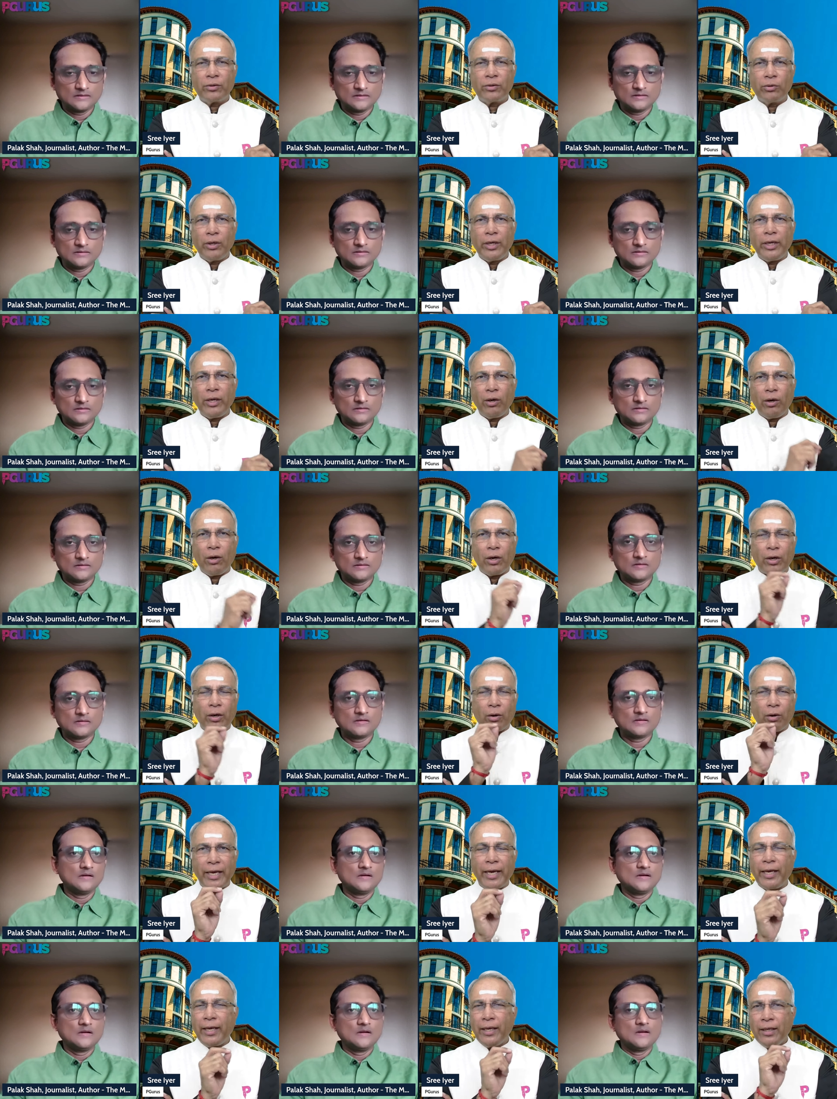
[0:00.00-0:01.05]
Speaker 1: this ruling or
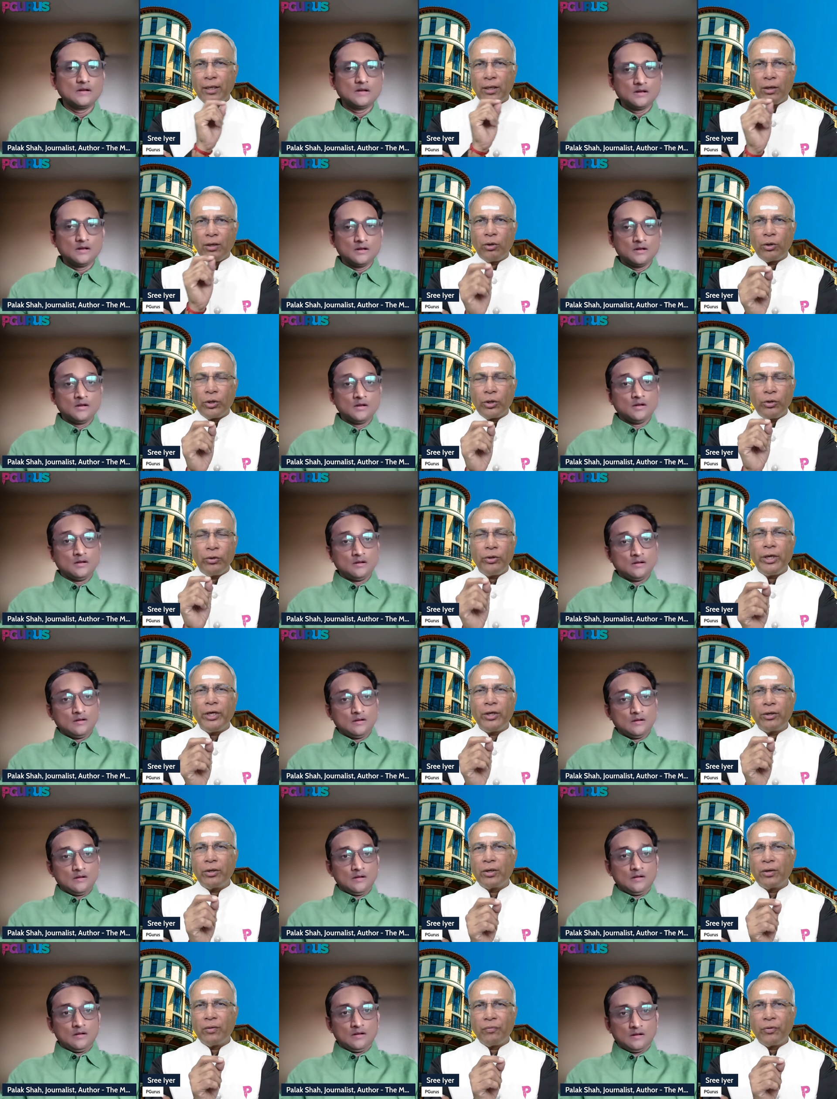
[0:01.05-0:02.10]
say look you
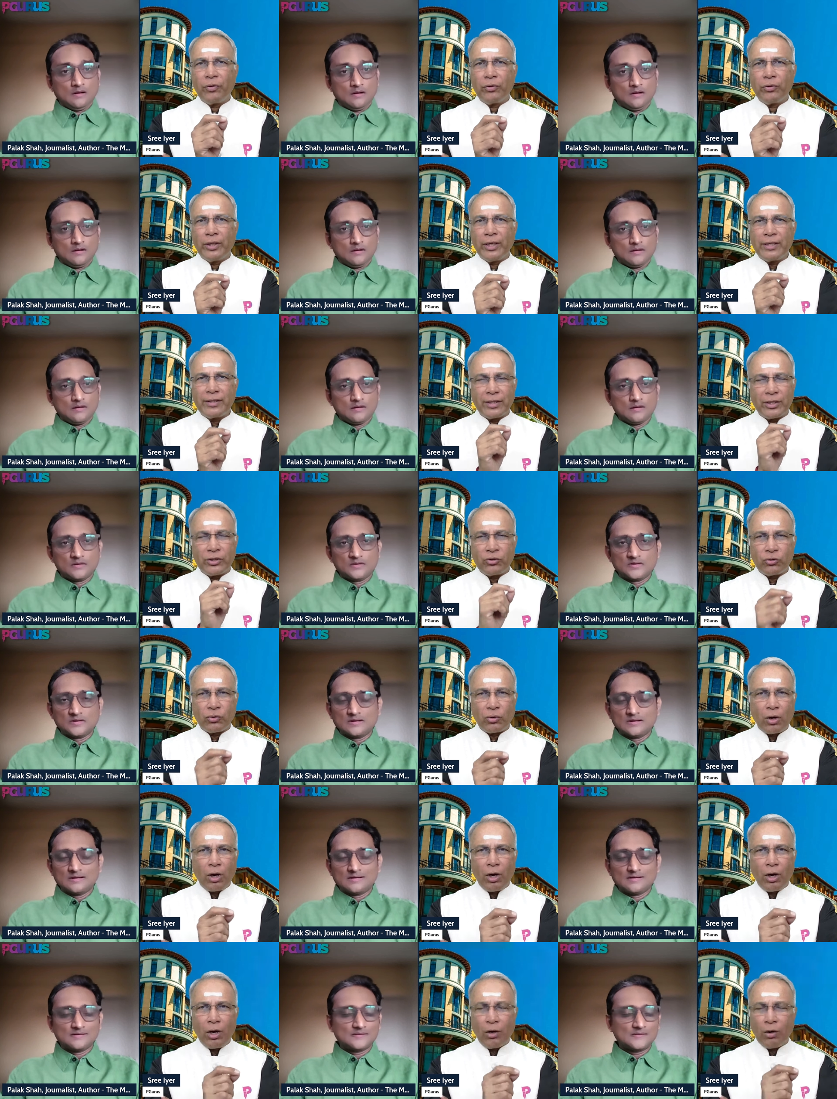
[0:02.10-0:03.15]
need to review this it's
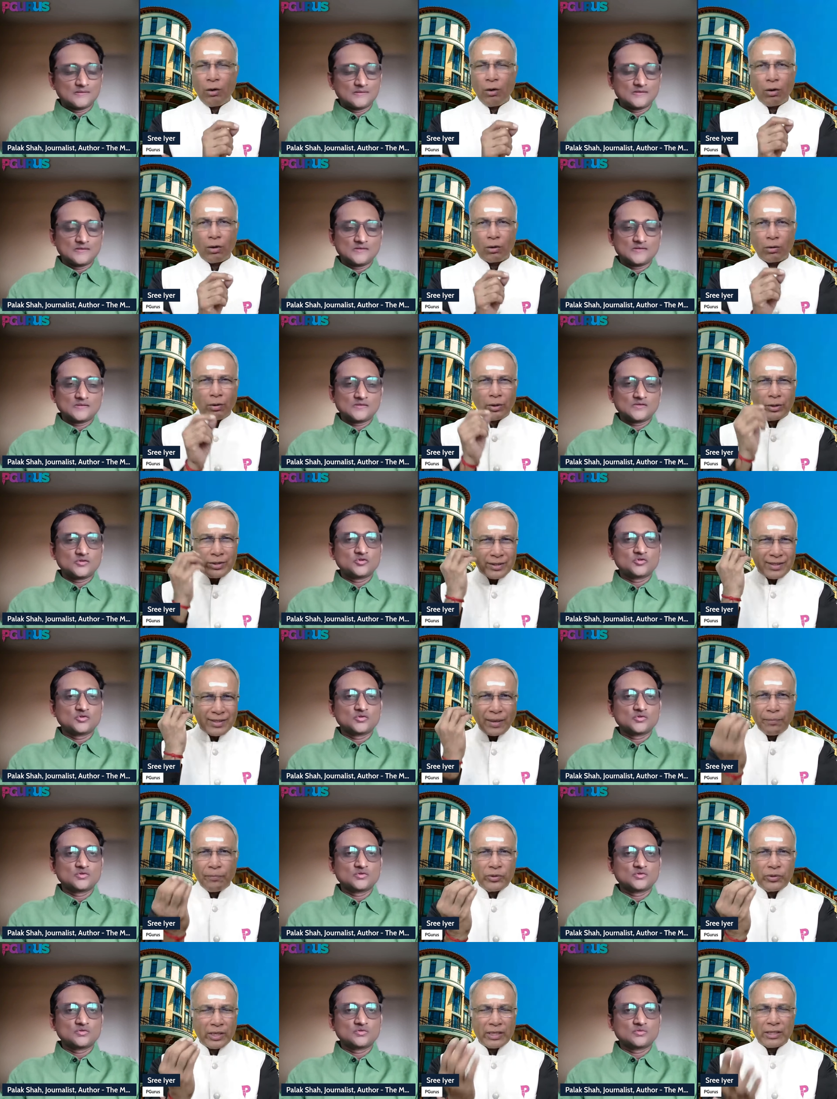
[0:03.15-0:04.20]
wrong or or
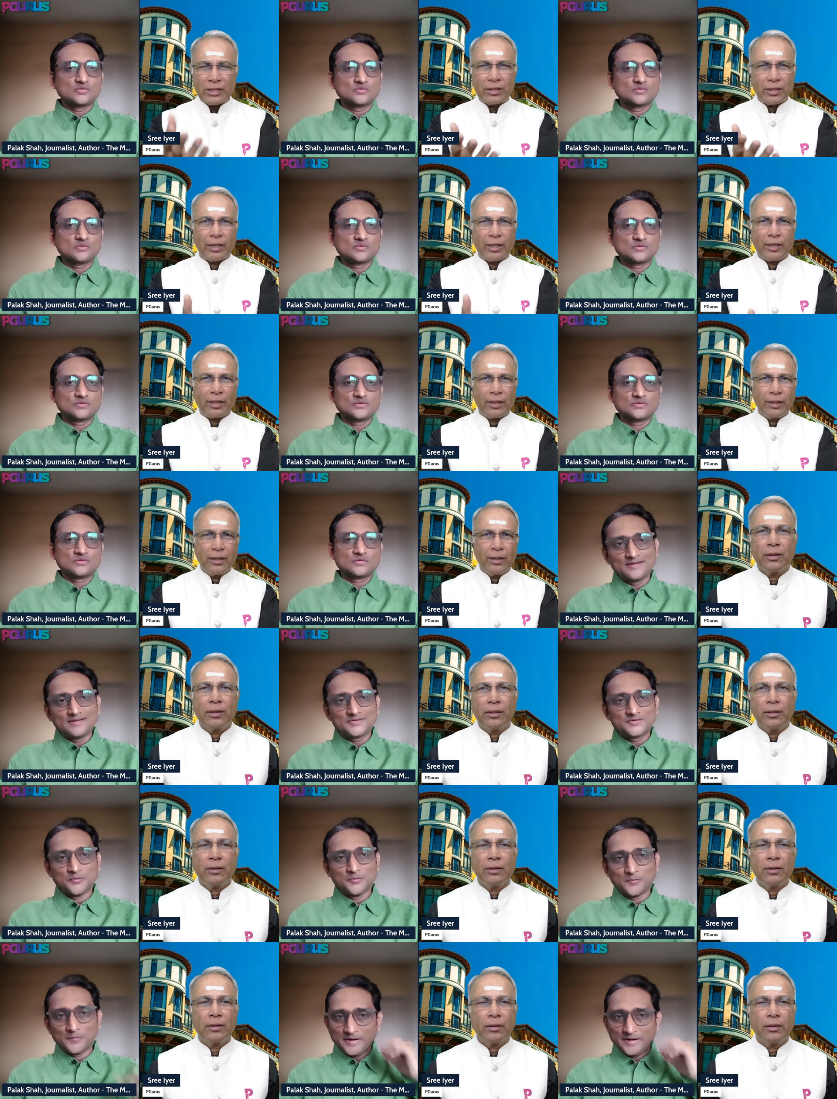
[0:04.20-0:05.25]
some such thing
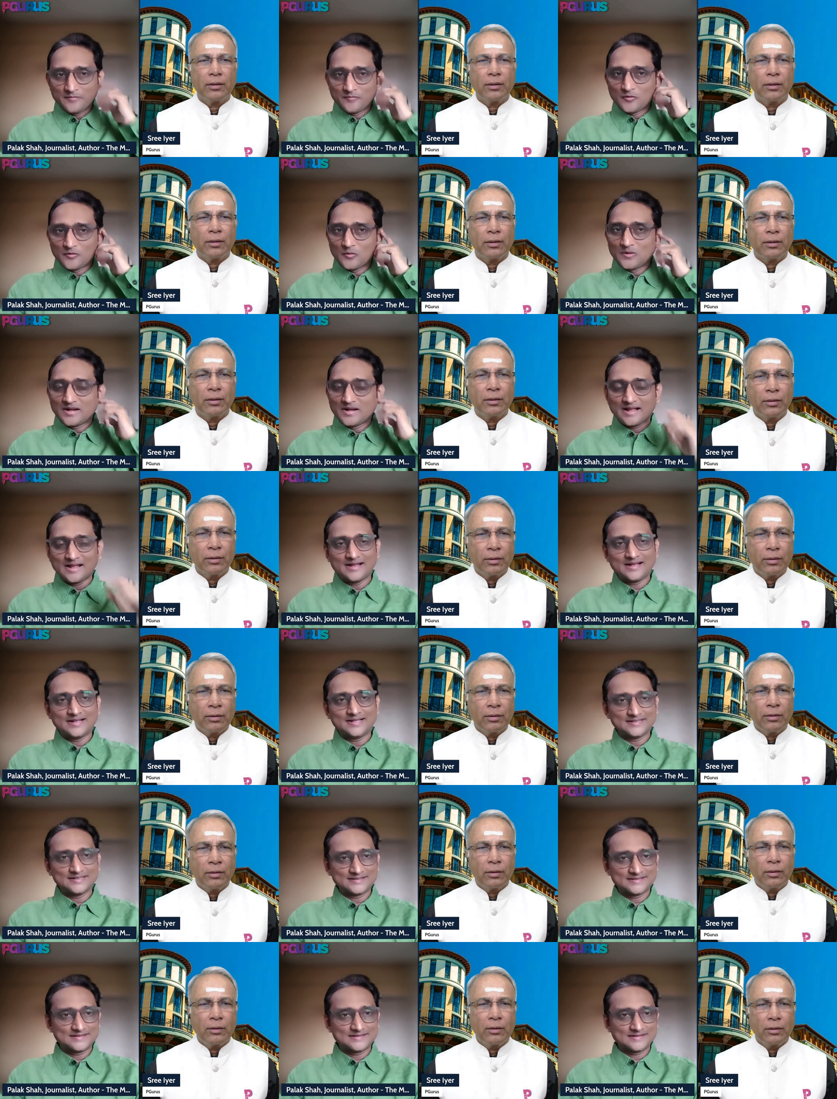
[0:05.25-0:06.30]
supreme court
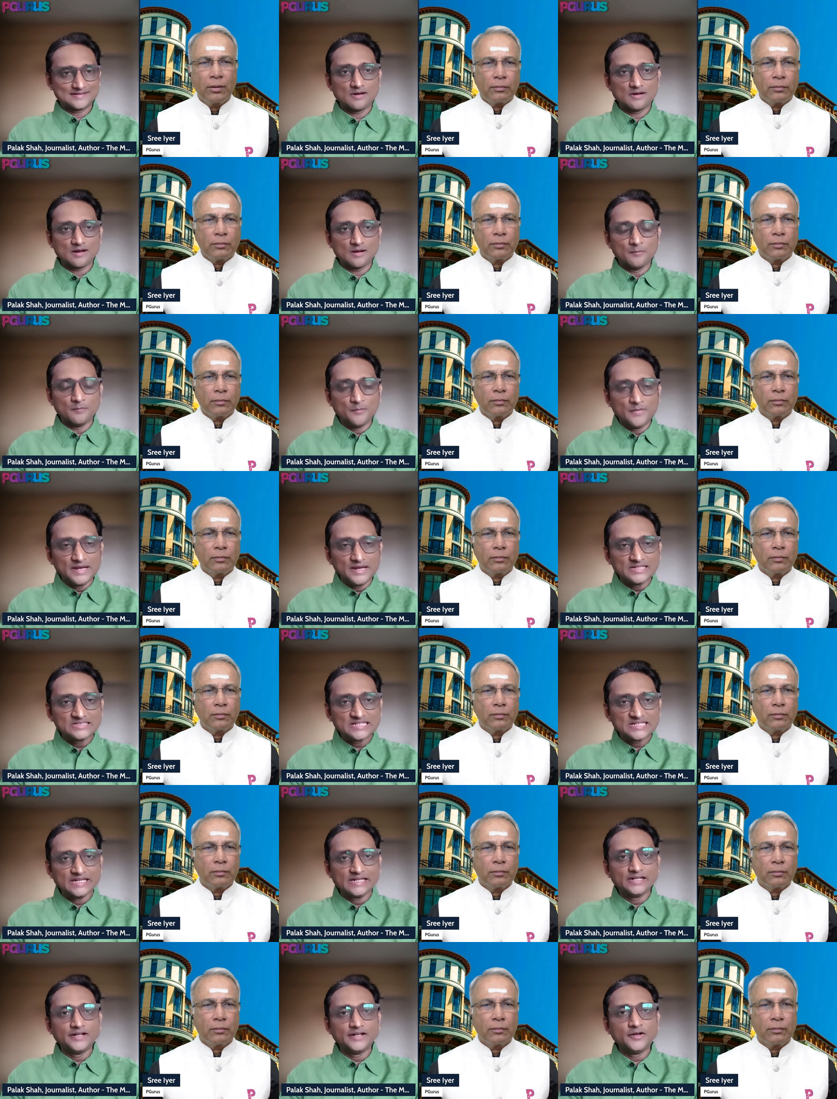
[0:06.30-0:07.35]
Speaker 2: has
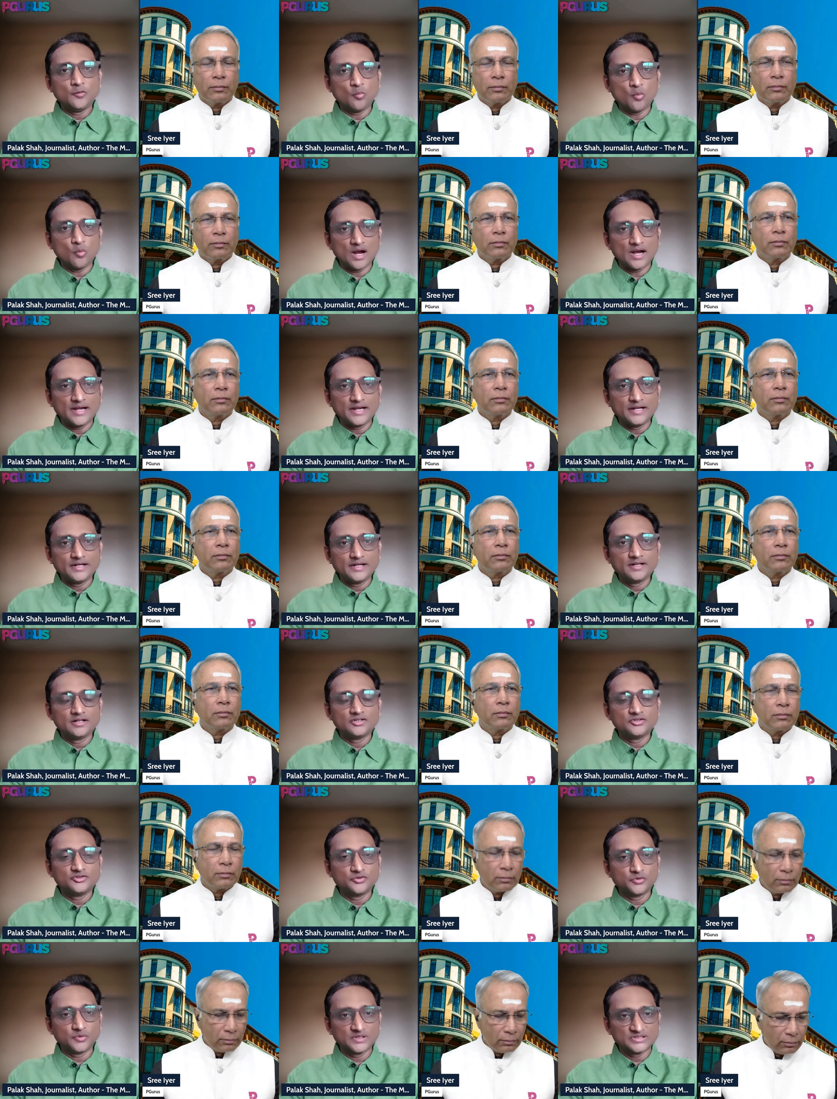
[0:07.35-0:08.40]
amazingly wide
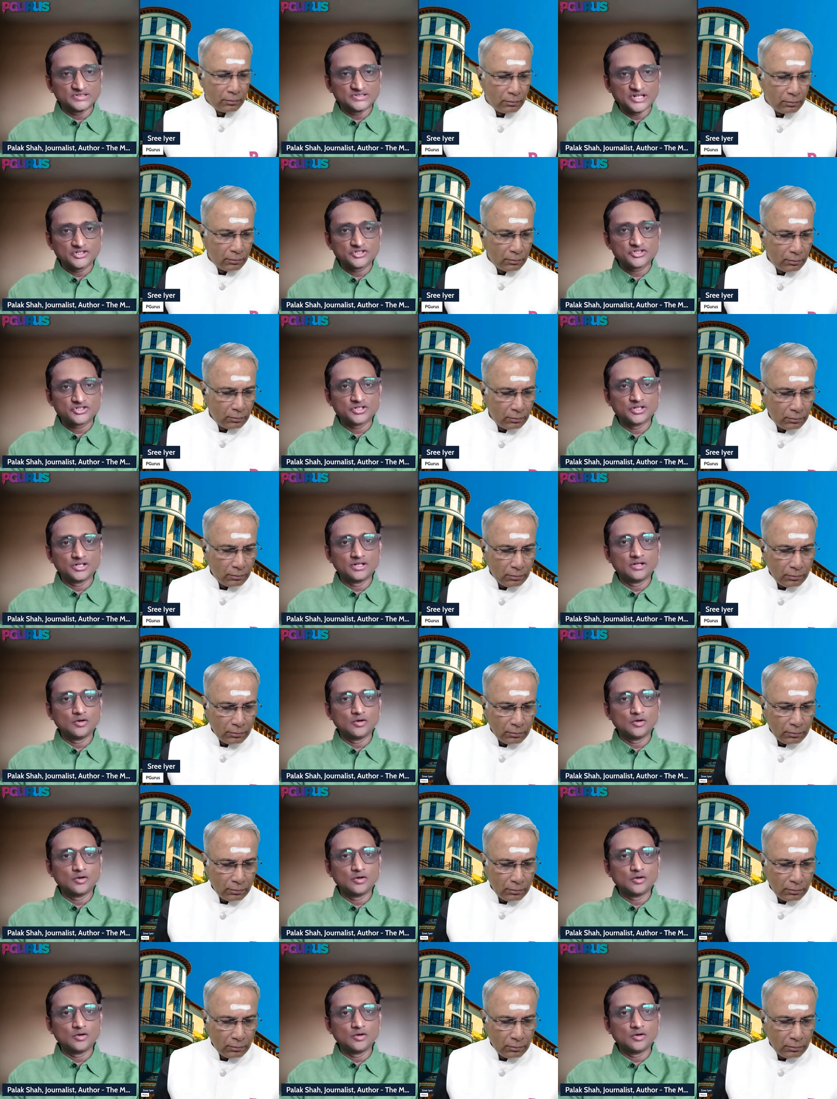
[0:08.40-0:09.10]
jurisdiction